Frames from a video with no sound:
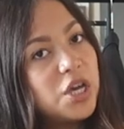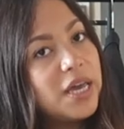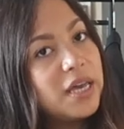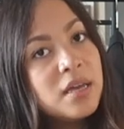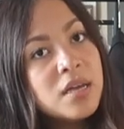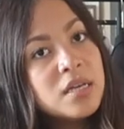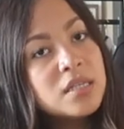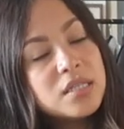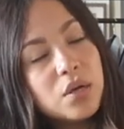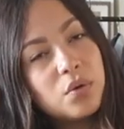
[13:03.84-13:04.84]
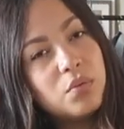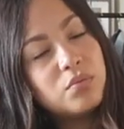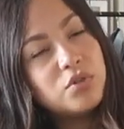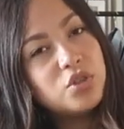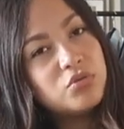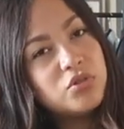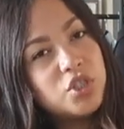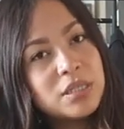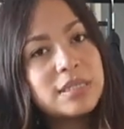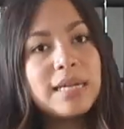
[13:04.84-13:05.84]
year, so
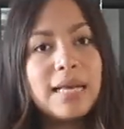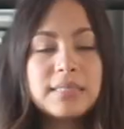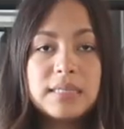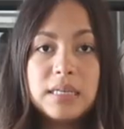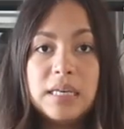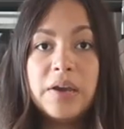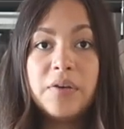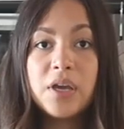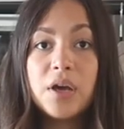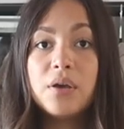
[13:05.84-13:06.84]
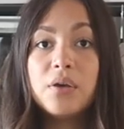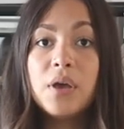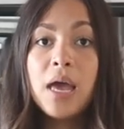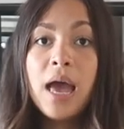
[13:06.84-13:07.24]
just less than a year ago,